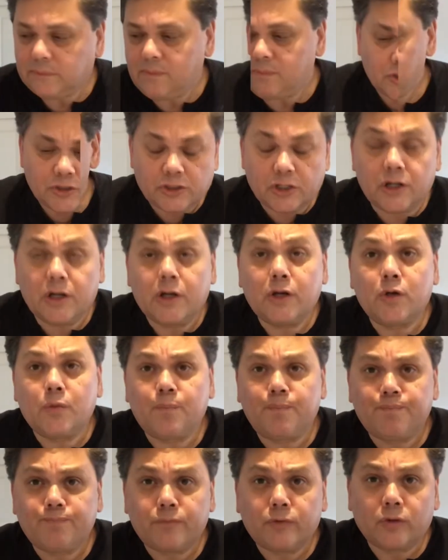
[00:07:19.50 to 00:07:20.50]

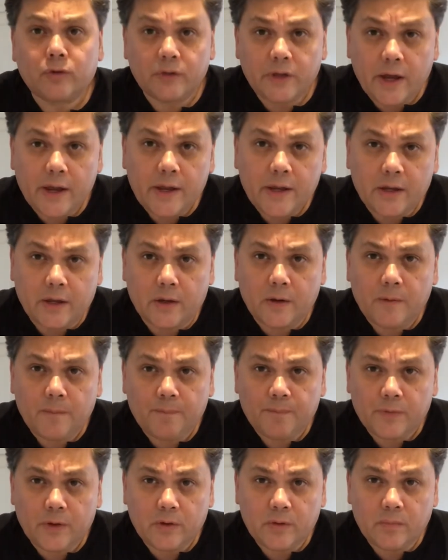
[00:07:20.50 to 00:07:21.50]
So today
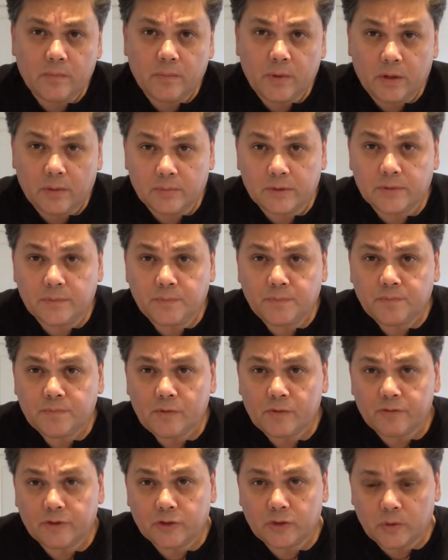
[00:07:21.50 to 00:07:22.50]
in Melbourne,
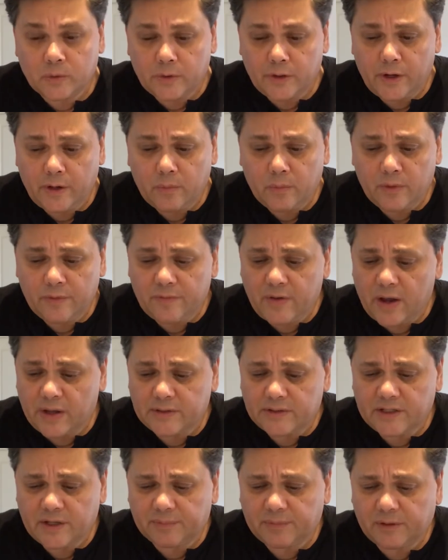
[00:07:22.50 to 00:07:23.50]
Victoria, we've had
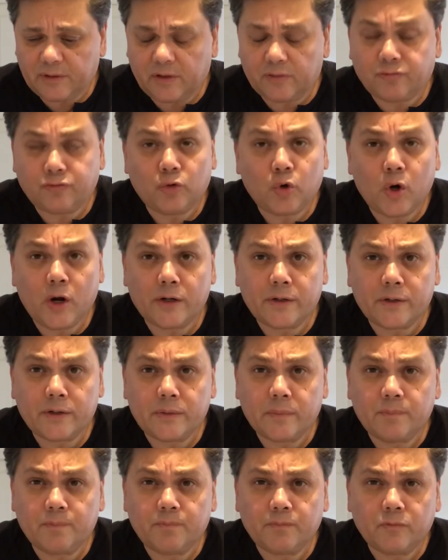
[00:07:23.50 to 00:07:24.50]
something like
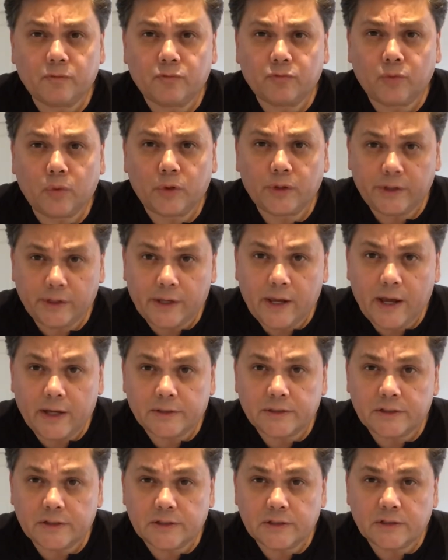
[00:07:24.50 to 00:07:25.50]
440
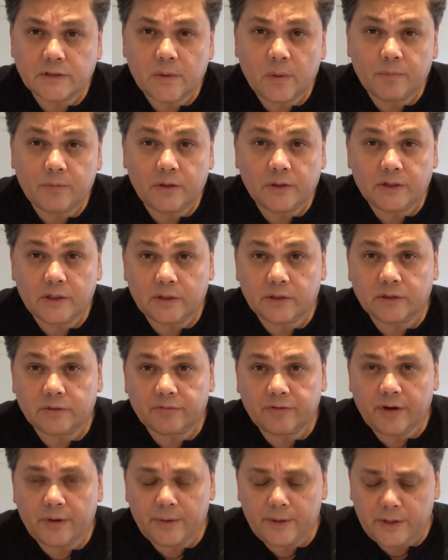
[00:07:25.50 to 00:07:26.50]
cases of the Delta
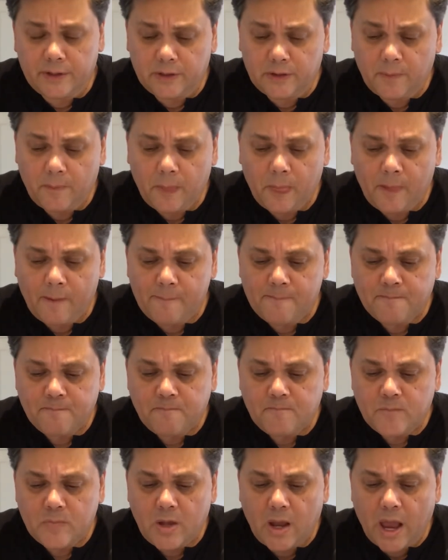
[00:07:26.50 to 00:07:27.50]
variant,
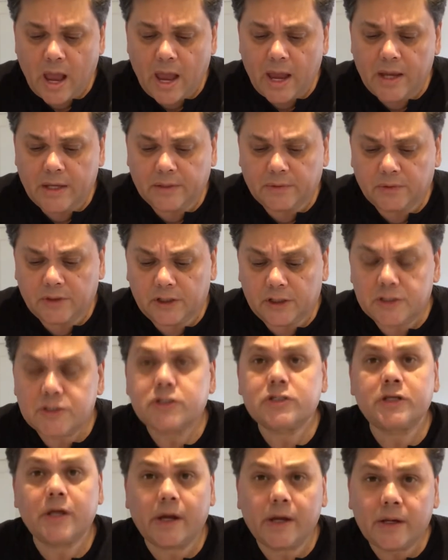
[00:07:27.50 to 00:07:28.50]
and
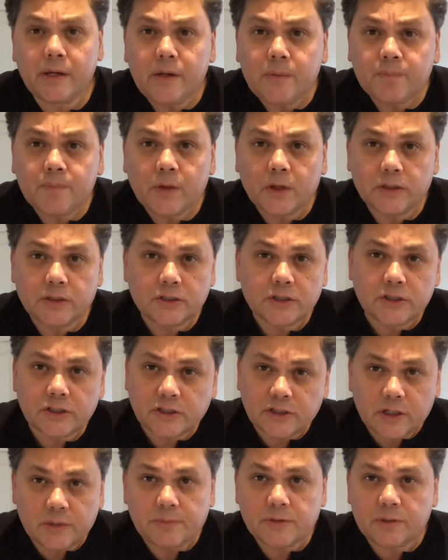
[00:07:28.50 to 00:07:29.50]
each day it just
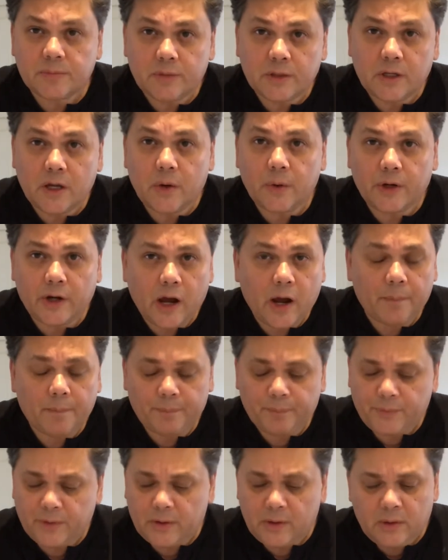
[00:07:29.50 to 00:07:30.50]
seems to be going up.
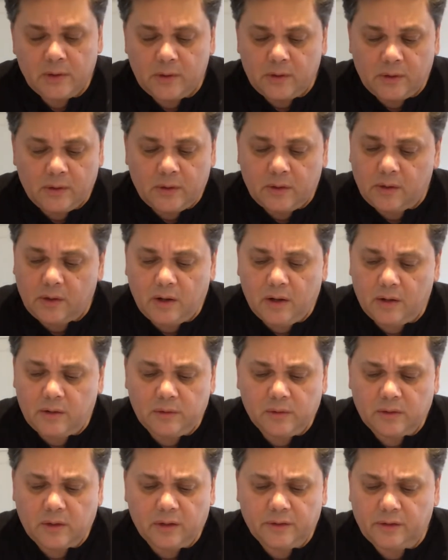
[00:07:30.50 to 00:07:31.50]

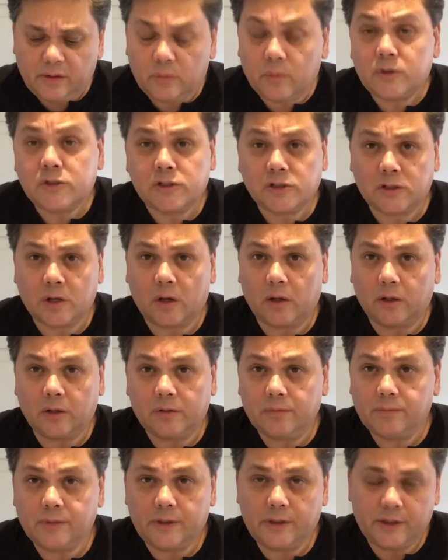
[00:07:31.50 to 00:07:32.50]
Look, I think we just got to
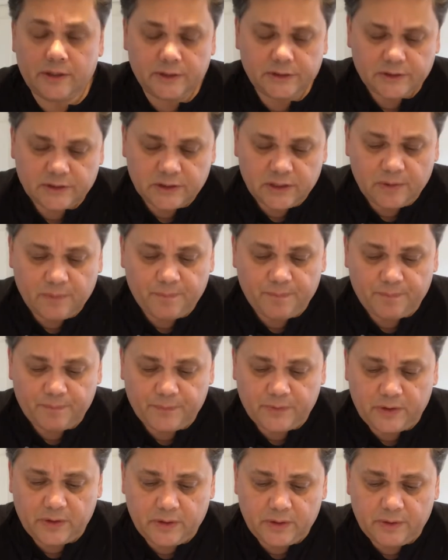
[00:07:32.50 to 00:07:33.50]
live with this,
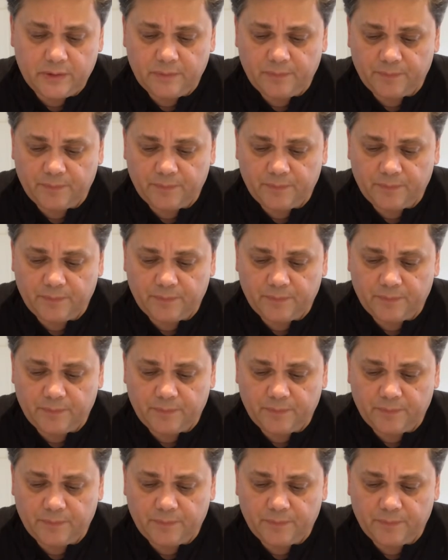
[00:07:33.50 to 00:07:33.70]
you know.